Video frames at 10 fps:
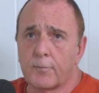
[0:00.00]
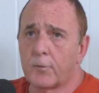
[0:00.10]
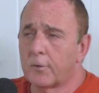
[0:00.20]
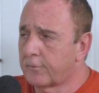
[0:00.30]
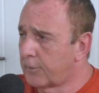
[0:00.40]
When I
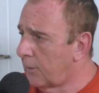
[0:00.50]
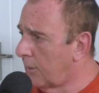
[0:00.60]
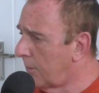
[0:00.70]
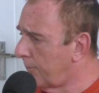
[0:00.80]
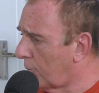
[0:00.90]
first
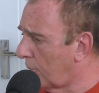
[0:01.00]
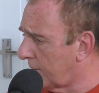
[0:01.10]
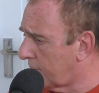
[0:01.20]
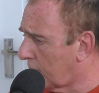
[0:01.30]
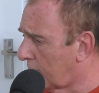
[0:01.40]
um,
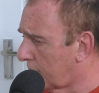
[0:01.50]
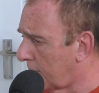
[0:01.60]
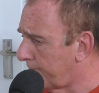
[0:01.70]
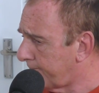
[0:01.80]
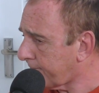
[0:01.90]
went to
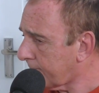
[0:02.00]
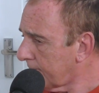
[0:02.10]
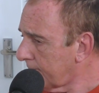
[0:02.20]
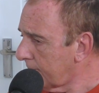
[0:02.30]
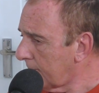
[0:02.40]
Cookham,
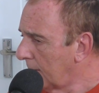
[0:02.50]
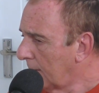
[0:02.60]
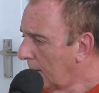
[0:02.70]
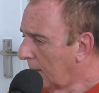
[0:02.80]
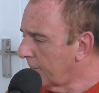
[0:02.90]

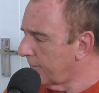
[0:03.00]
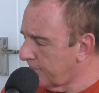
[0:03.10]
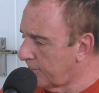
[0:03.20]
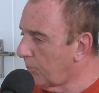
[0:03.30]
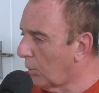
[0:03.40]
and
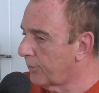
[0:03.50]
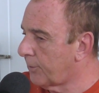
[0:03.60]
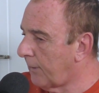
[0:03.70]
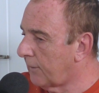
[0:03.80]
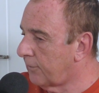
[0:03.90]
this is
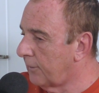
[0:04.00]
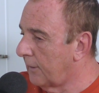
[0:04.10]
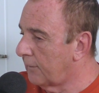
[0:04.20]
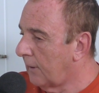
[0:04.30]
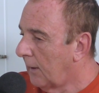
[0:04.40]
important to
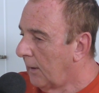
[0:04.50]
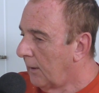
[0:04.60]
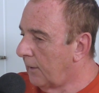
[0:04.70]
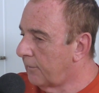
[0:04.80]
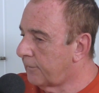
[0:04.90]
mention this,
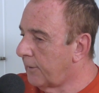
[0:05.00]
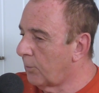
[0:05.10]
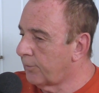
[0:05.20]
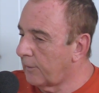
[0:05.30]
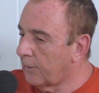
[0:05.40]
is
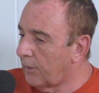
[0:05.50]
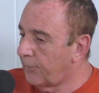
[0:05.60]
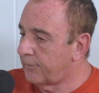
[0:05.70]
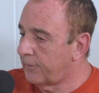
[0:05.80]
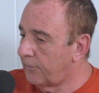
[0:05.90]
there was a
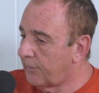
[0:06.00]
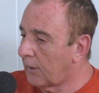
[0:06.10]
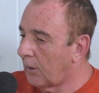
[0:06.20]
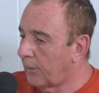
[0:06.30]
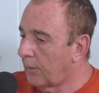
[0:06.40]
lifers
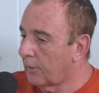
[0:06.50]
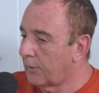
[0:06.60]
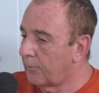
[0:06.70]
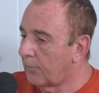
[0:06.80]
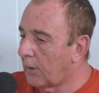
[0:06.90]
evening going
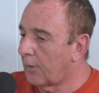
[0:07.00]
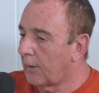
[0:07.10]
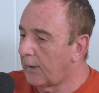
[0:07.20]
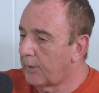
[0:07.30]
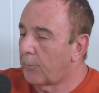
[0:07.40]
on, and
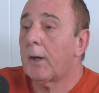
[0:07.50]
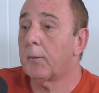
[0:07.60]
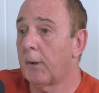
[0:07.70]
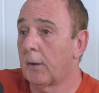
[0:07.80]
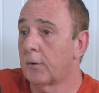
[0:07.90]
Myra had a
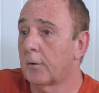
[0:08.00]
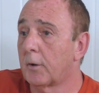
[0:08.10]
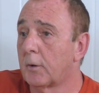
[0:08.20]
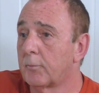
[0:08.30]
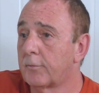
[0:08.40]
baby in her
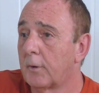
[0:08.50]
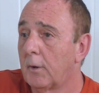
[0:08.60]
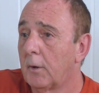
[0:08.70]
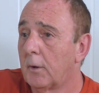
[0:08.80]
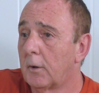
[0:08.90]
arms,
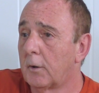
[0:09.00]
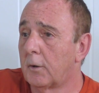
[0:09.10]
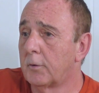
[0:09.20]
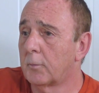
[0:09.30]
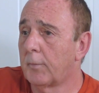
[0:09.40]

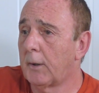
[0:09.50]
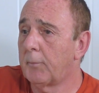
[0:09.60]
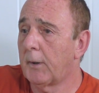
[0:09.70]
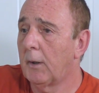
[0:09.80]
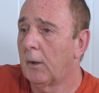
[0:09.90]
a, a young
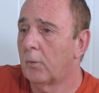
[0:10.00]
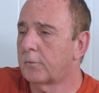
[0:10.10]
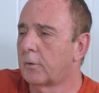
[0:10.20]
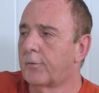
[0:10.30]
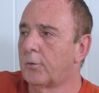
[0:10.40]
baby,
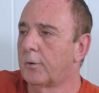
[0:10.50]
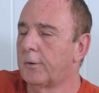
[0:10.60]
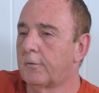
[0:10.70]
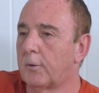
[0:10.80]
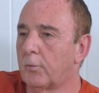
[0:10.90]
which I
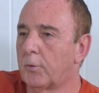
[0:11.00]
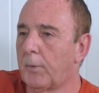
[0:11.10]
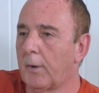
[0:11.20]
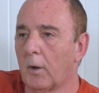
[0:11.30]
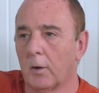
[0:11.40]
thought initially
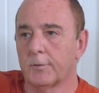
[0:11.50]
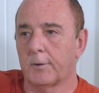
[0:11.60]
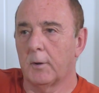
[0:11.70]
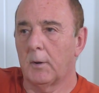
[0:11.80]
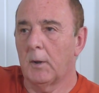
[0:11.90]
was a bit
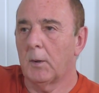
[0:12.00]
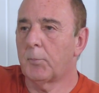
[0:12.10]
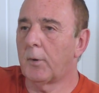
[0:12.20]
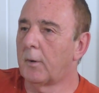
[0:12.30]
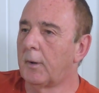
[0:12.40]
odd,
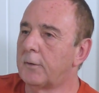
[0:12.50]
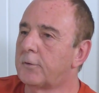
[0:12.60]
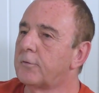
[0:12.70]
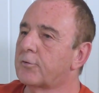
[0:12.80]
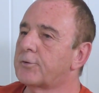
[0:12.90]
but
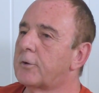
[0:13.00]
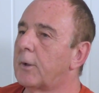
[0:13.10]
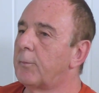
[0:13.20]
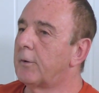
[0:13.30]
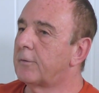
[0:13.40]
it didn't
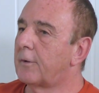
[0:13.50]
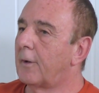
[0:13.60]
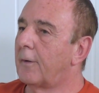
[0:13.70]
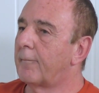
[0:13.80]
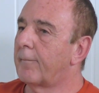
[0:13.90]
strike me as